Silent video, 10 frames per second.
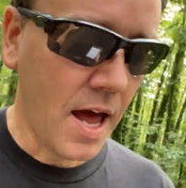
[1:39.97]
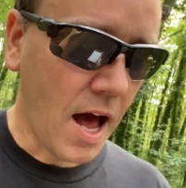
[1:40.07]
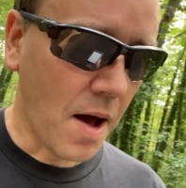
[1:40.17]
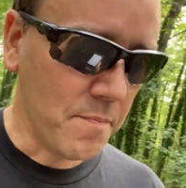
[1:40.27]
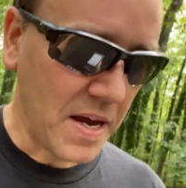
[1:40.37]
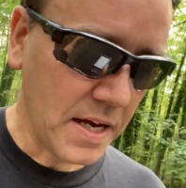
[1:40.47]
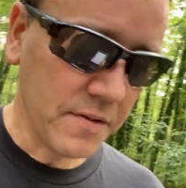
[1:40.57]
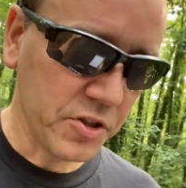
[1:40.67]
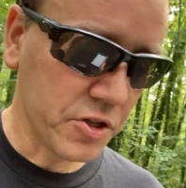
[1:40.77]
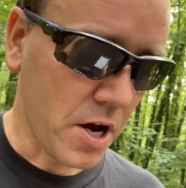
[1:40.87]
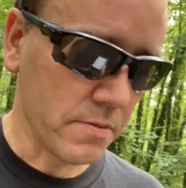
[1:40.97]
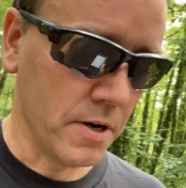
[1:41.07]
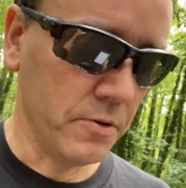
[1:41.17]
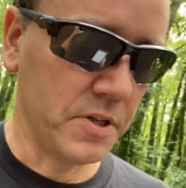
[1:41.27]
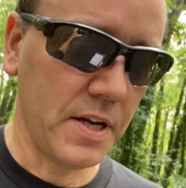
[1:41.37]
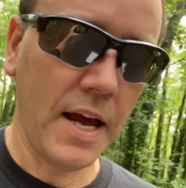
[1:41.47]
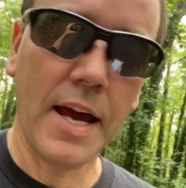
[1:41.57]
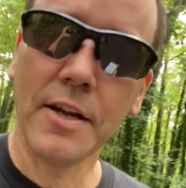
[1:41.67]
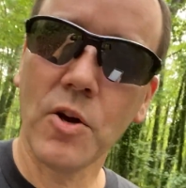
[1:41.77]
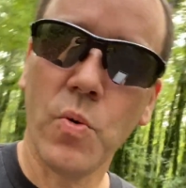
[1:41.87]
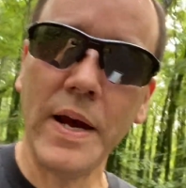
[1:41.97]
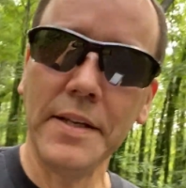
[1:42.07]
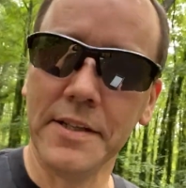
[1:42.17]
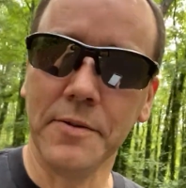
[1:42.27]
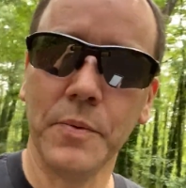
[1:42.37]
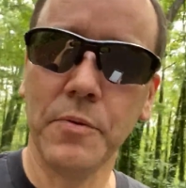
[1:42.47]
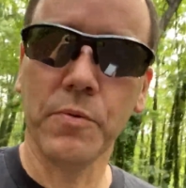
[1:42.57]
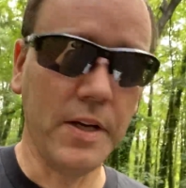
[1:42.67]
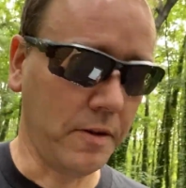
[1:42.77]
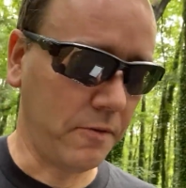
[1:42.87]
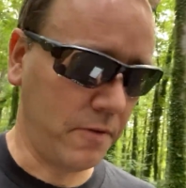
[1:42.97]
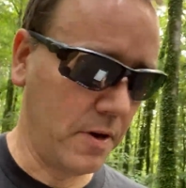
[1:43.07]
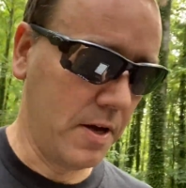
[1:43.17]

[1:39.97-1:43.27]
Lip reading: a man of sorrows and acquainted with grief.